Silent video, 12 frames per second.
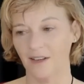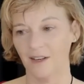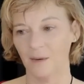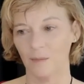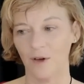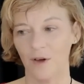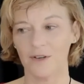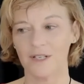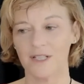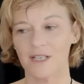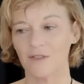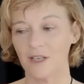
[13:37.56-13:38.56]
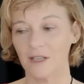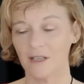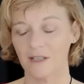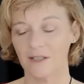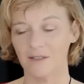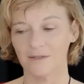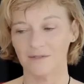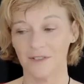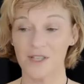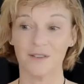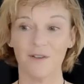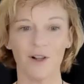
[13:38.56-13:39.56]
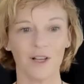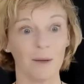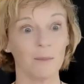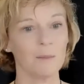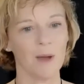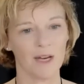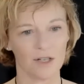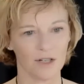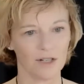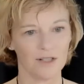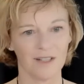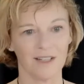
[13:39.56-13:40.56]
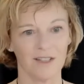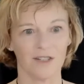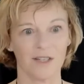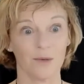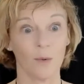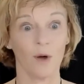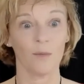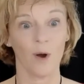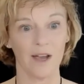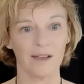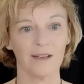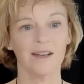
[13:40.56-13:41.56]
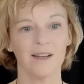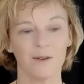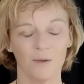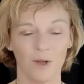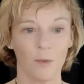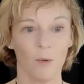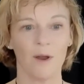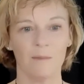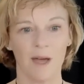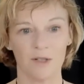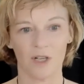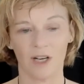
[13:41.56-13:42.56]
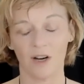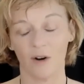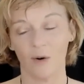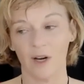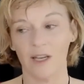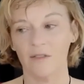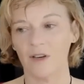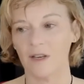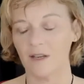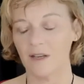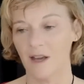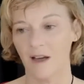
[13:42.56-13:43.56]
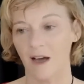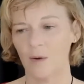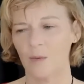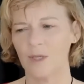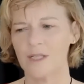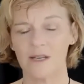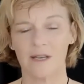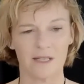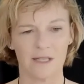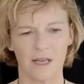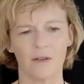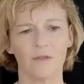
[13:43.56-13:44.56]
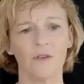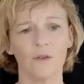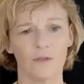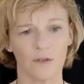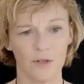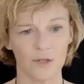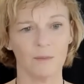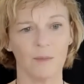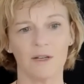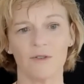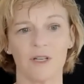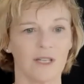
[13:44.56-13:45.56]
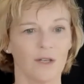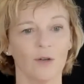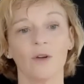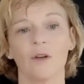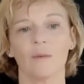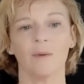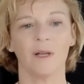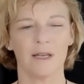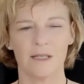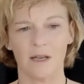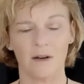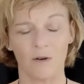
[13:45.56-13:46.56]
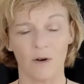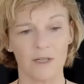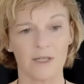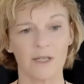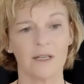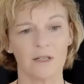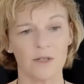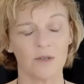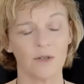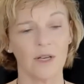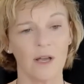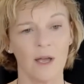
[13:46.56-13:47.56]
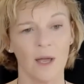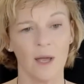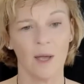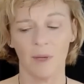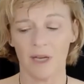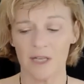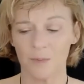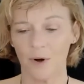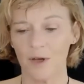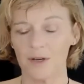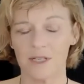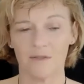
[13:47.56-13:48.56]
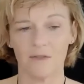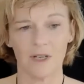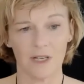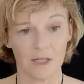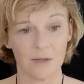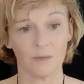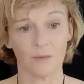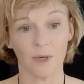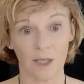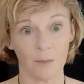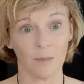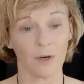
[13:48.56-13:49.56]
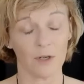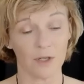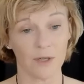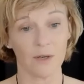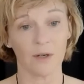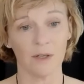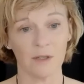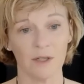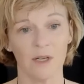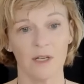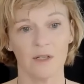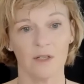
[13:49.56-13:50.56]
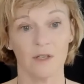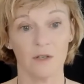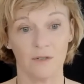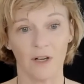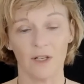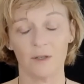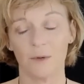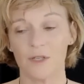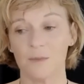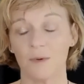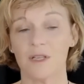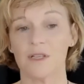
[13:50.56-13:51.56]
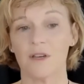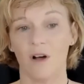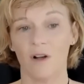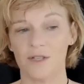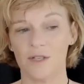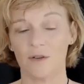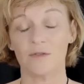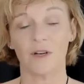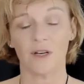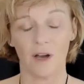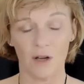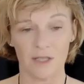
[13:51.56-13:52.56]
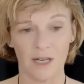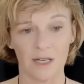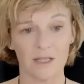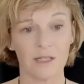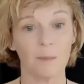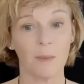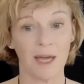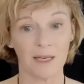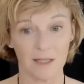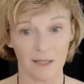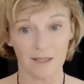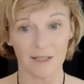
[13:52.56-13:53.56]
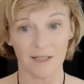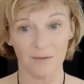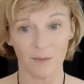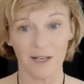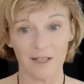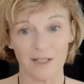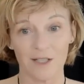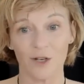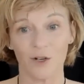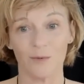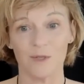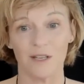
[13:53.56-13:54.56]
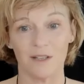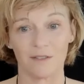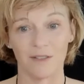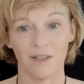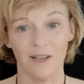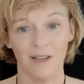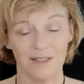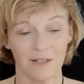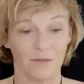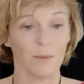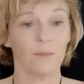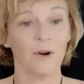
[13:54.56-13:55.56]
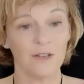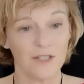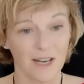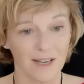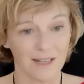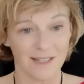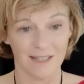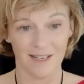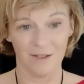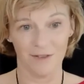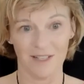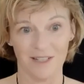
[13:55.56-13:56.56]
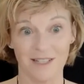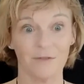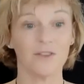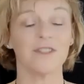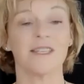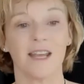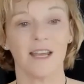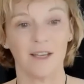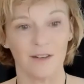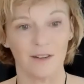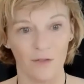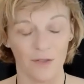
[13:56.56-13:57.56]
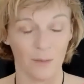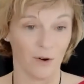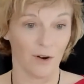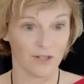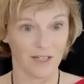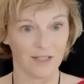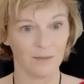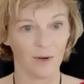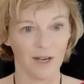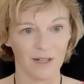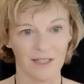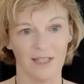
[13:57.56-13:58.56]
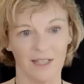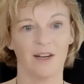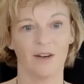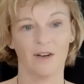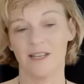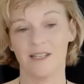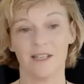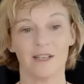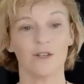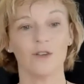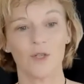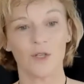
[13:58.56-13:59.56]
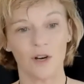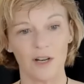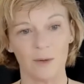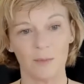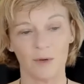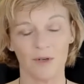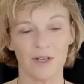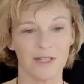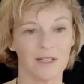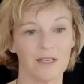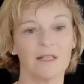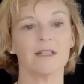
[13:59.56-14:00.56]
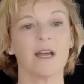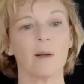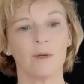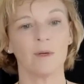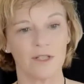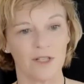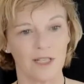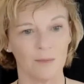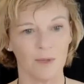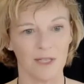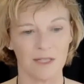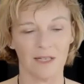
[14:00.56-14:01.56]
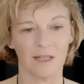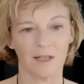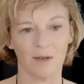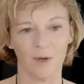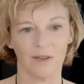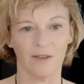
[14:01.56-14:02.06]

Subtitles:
productivity, first of all, can be measured in just one way with one metric, or even, I would say, a set of universal metrics that you could apply, say, across the industry, because productivity is really personal to developers, but it's also very context dependent, right? In terms of different projects and even different state of the project, right? Is it a new startup, or is it an established team that's dealing with,